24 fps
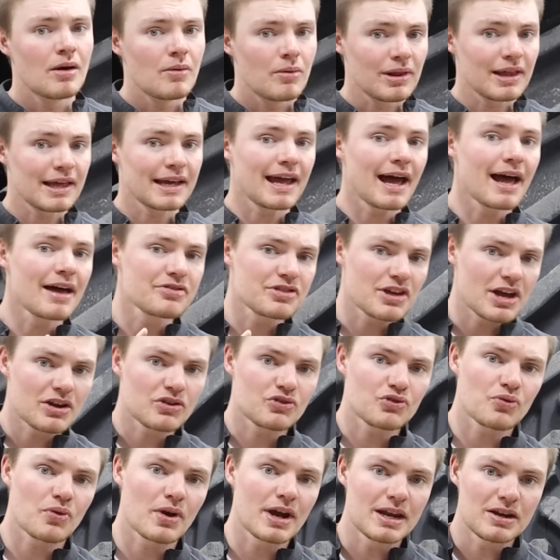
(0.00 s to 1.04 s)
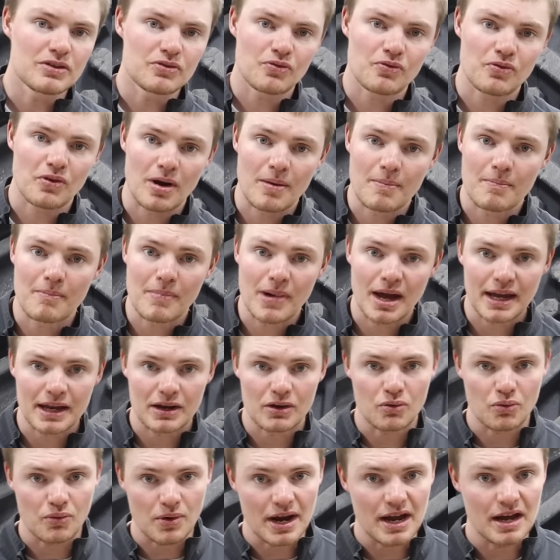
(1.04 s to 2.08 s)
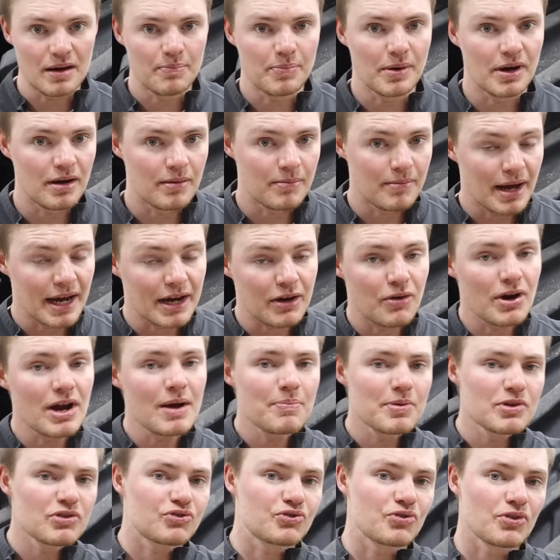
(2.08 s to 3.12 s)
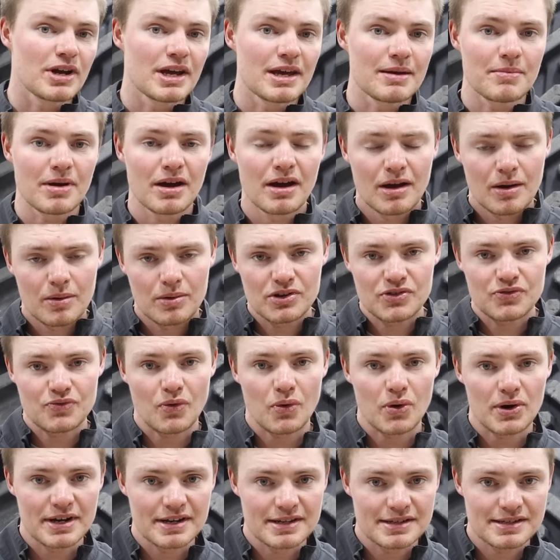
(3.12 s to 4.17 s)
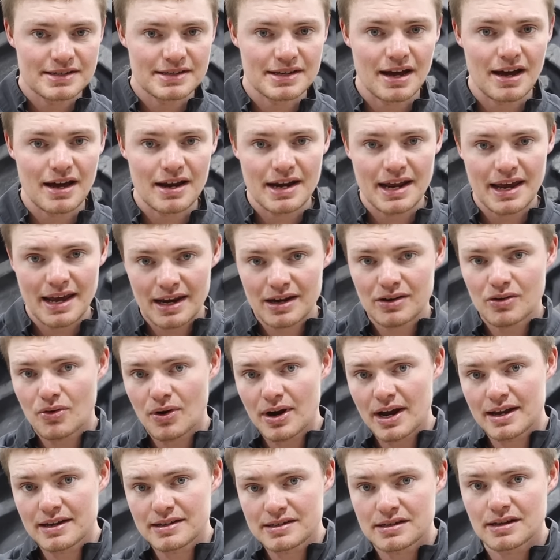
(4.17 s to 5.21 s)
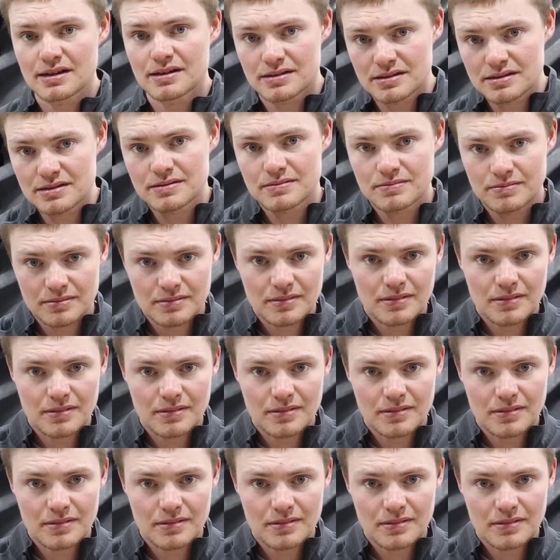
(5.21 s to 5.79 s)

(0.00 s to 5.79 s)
Well, I got that trait from my grandpa. My grandpa's dream was for his son and grandsons,